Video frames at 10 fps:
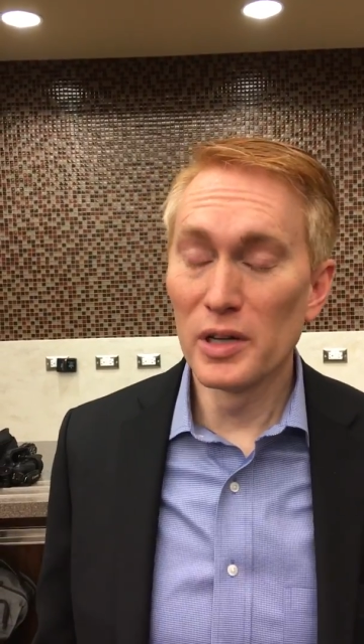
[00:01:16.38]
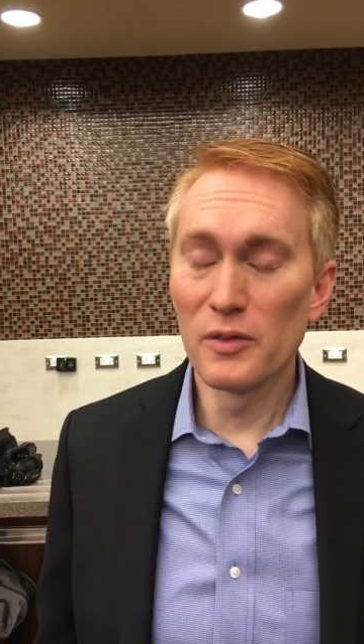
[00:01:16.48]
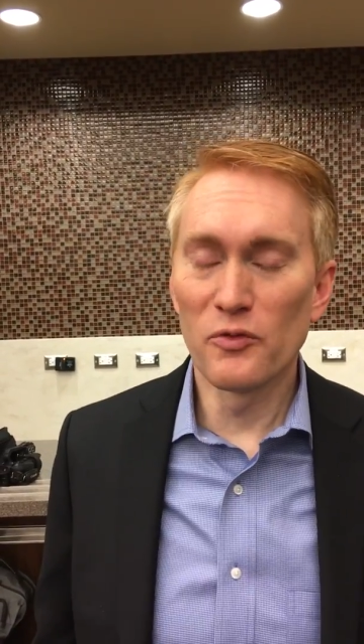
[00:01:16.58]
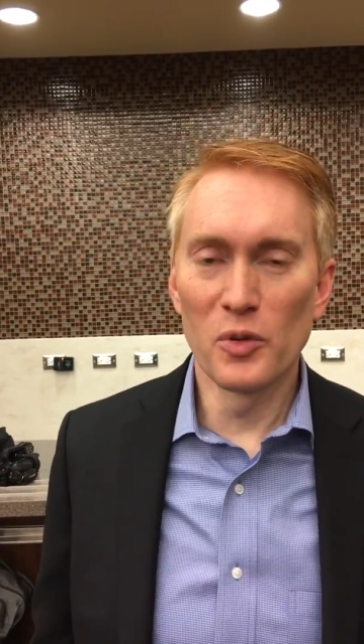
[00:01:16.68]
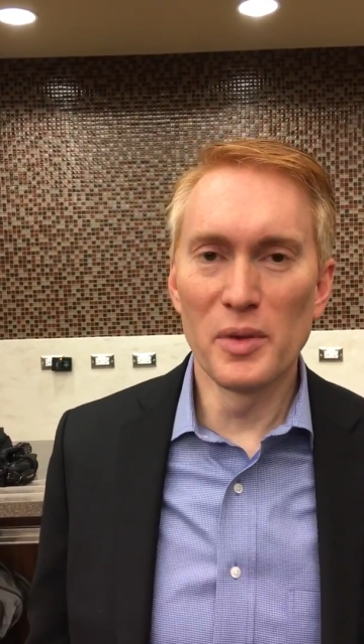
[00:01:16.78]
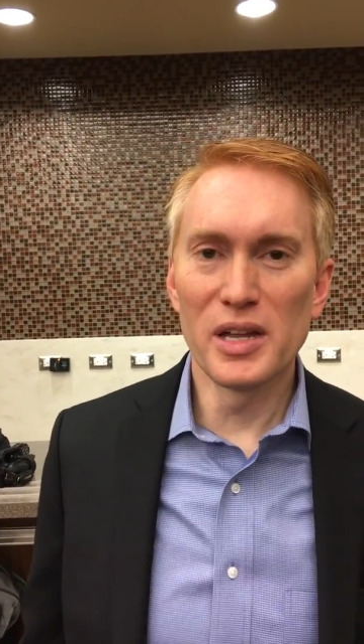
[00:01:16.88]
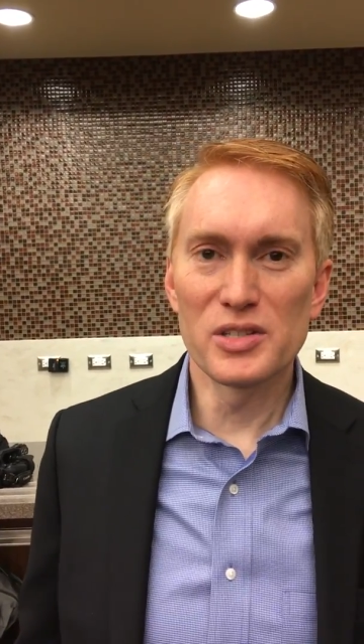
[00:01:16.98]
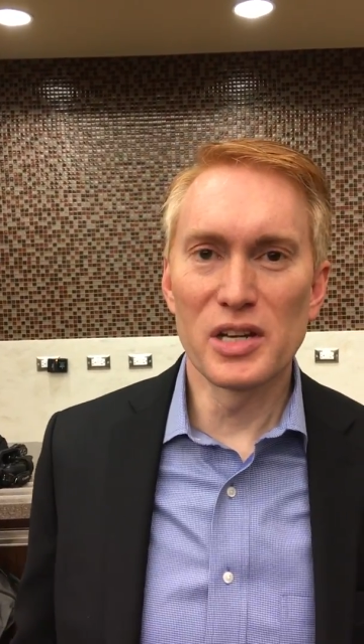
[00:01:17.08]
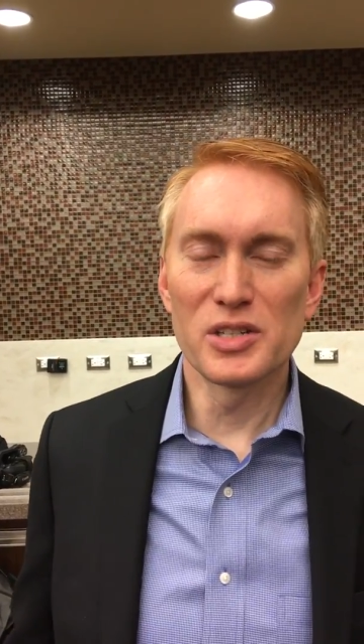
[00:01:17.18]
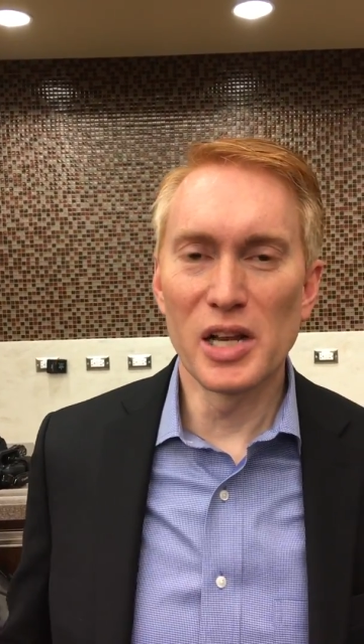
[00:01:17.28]
Really, for me,
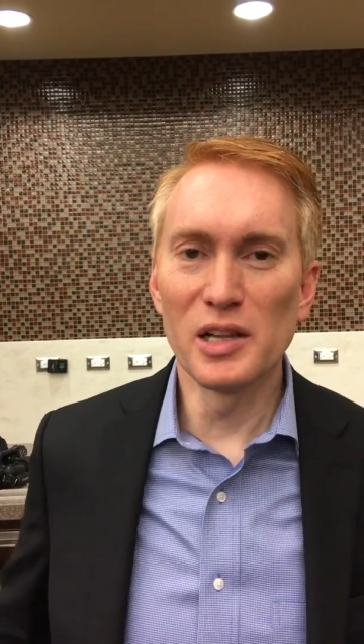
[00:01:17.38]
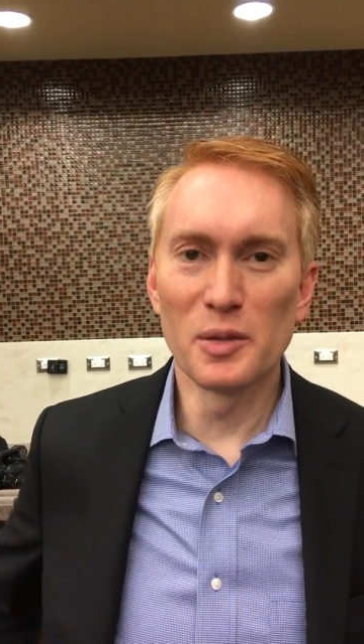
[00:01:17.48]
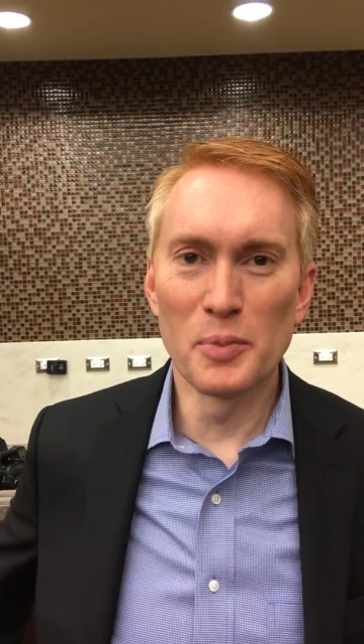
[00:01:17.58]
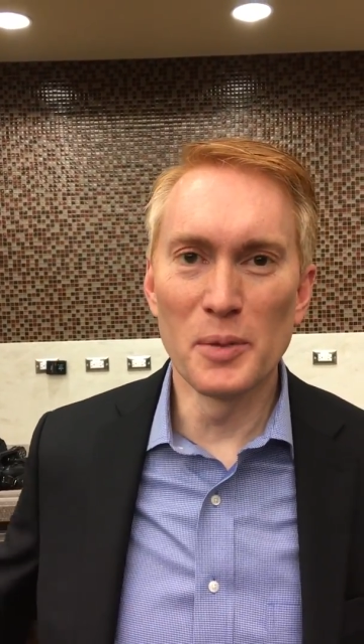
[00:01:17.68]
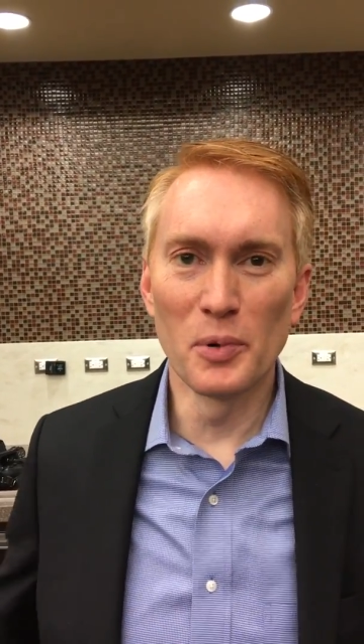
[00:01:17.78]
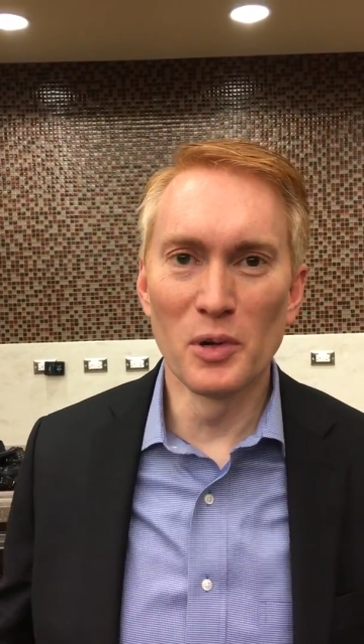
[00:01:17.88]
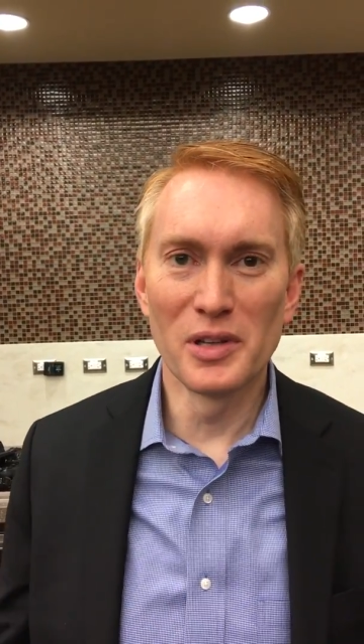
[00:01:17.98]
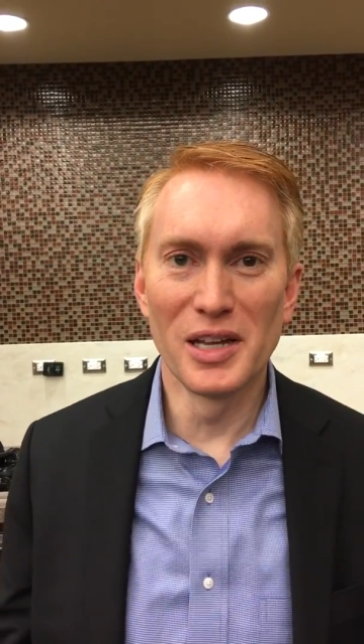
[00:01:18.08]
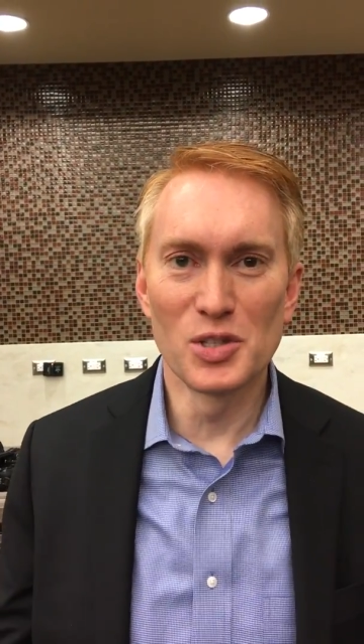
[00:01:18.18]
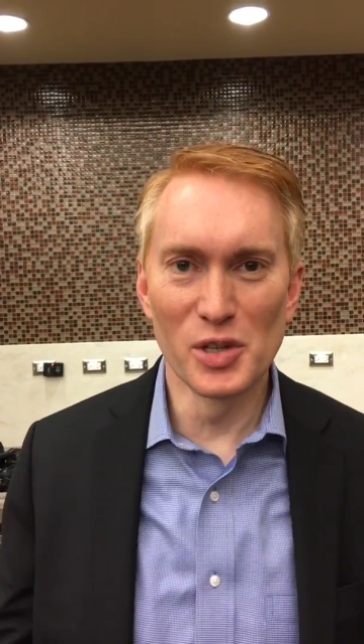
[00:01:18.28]
it's not telling
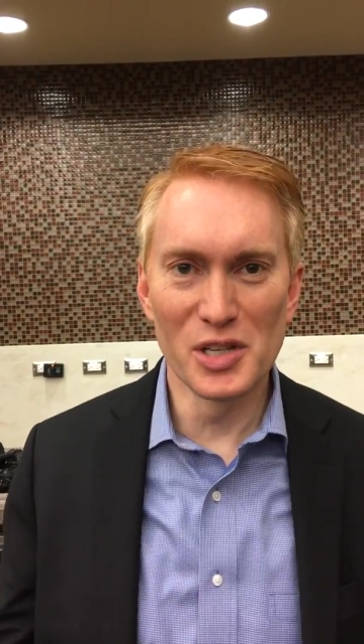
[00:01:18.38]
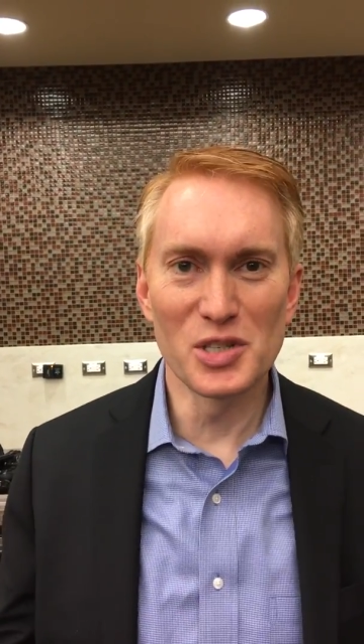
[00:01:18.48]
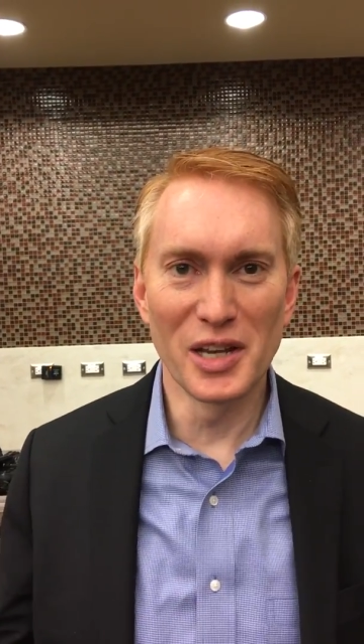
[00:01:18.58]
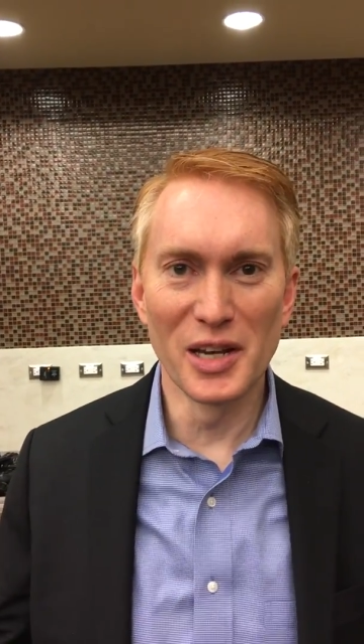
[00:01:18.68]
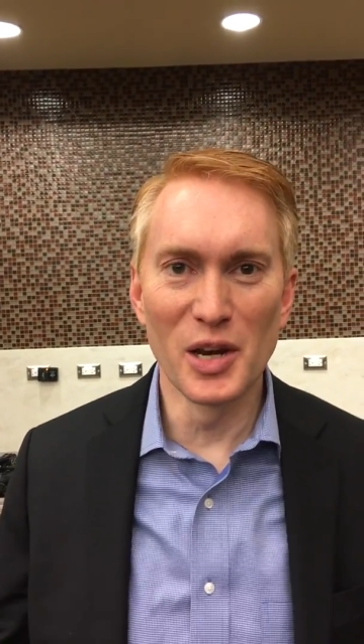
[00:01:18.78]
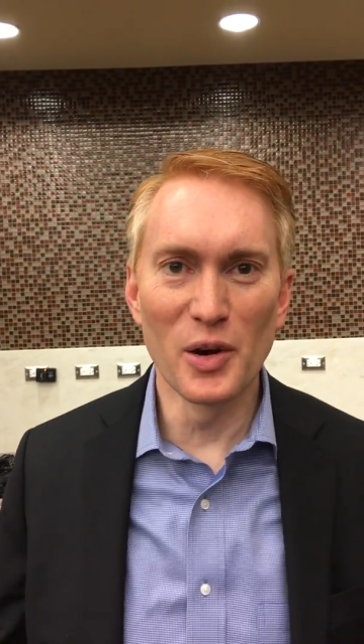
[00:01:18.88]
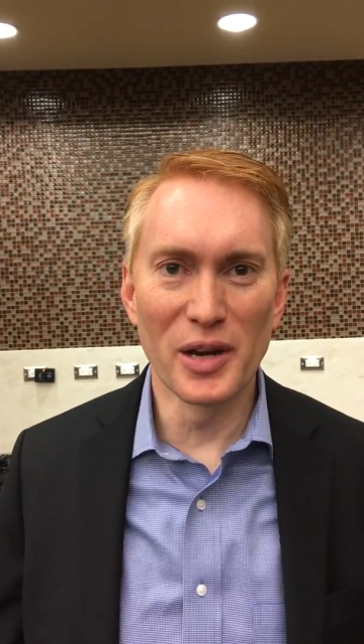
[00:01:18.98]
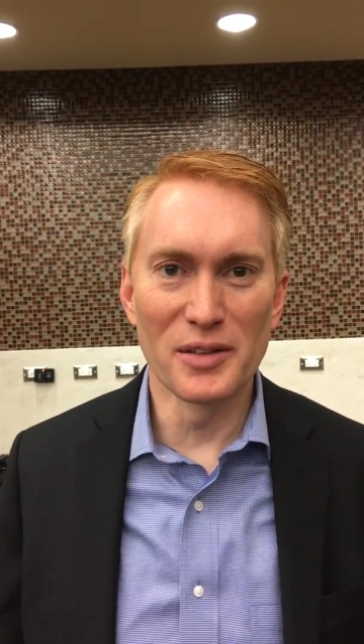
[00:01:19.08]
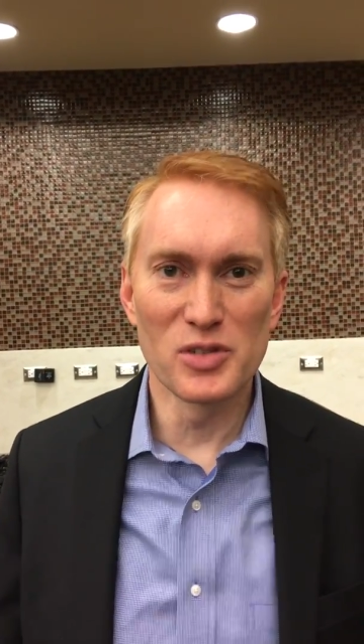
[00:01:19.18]
people, it's listening and hearing.